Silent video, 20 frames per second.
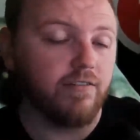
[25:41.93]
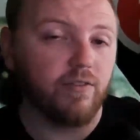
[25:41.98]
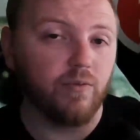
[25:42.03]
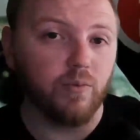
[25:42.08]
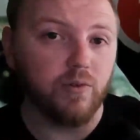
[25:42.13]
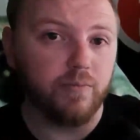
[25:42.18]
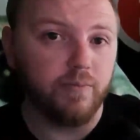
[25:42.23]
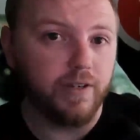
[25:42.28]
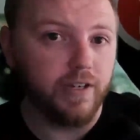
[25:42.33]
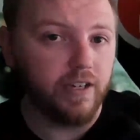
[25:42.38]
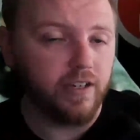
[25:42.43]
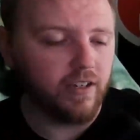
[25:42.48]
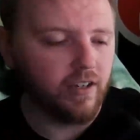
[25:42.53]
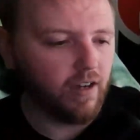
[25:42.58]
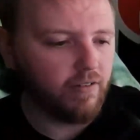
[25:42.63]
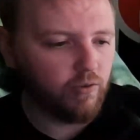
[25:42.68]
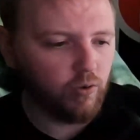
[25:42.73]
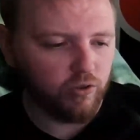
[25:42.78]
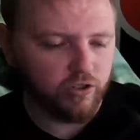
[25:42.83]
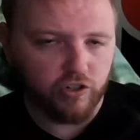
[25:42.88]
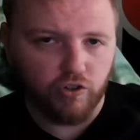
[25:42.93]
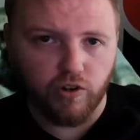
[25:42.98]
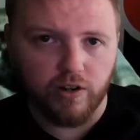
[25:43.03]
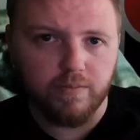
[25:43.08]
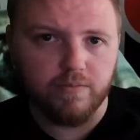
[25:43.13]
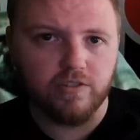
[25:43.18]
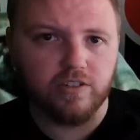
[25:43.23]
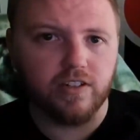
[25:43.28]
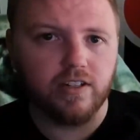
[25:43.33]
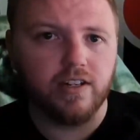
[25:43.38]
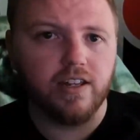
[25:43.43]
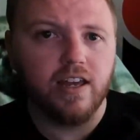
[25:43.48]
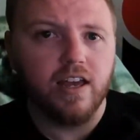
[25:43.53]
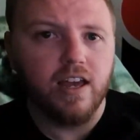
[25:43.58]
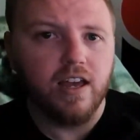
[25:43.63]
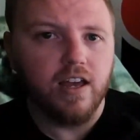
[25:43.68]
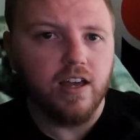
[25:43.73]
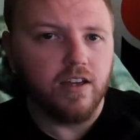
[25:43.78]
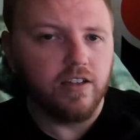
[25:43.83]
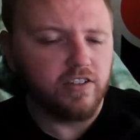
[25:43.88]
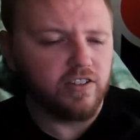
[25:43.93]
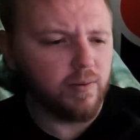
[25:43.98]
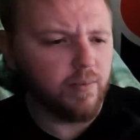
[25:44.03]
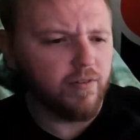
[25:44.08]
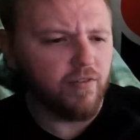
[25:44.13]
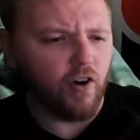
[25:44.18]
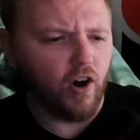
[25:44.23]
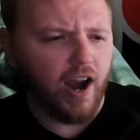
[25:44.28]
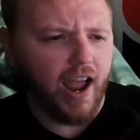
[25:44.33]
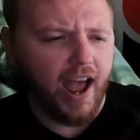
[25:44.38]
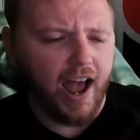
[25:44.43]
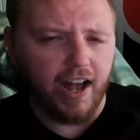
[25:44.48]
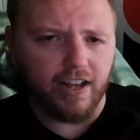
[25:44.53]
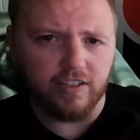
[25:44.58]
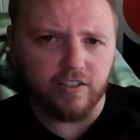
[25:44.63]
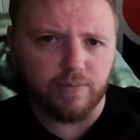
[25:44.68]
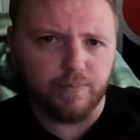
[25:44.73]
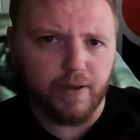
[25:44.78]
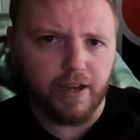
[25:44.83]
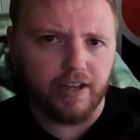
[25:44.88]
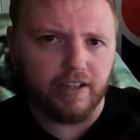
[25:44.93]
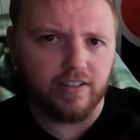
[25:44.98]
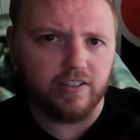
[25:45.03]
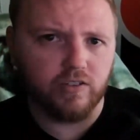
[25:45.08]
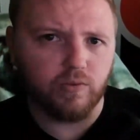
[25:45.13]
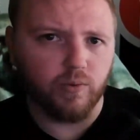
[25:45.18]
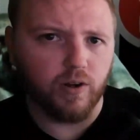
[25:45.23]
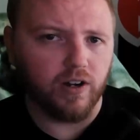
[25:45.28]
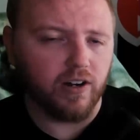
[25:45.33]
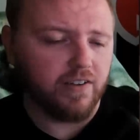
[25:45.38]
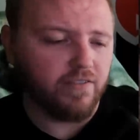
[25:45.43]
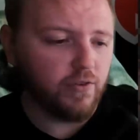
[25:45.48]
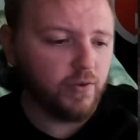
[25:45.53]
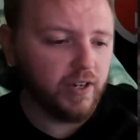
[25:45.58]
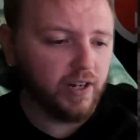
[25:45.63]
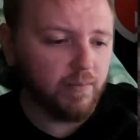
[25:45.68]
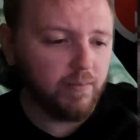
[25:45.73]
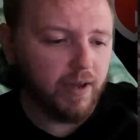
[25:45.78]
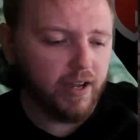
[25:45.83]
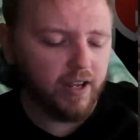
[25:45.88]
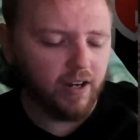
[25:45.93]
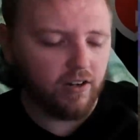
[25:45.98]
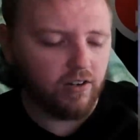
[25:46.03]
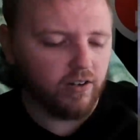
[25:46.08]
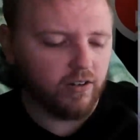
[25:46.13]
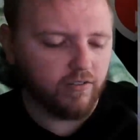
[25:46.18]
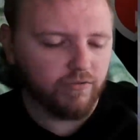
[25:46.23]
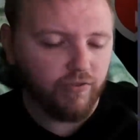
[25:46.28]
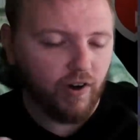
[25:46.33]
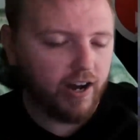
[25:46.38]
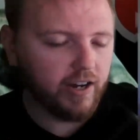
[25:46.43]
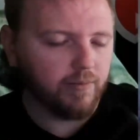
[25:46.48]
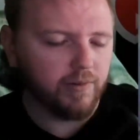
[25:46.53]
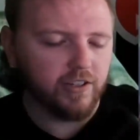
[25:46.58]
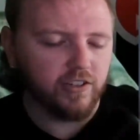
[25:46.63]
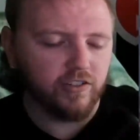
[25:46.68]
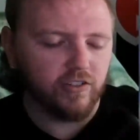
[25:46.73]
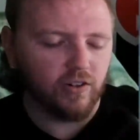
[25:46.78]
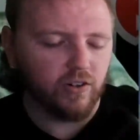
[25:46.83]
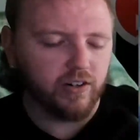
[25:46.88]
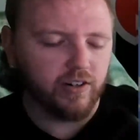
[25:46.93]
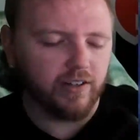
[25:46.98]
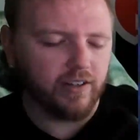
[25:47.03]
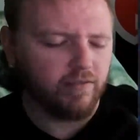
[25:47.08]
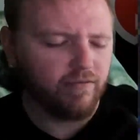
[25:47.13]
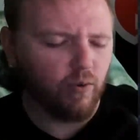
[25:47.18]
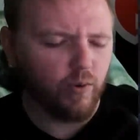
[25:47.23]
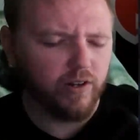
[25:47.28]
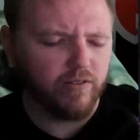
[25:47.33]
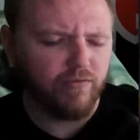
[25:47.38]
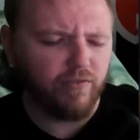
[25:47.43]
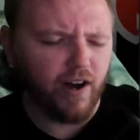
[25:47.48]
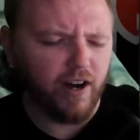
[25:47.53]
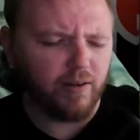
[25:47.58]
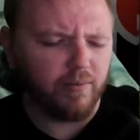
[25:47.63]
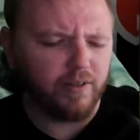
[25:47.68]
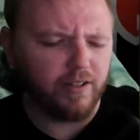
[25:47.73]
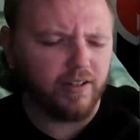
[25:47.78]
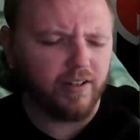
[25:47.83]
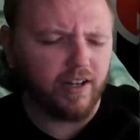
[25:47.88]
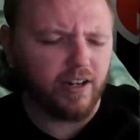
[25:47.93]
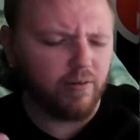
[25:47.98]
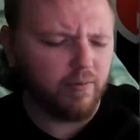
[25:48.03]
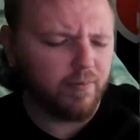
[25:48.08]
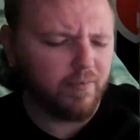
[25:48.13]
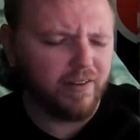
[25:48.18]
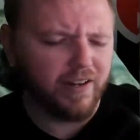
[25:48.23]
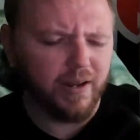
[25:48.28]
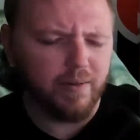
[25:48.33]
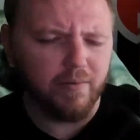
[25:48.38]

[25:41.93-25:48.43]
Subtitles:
would be, of course, Crimson, some of our aspects, where if you get a fragment, sorry, like Void Fragment, I don't remember the name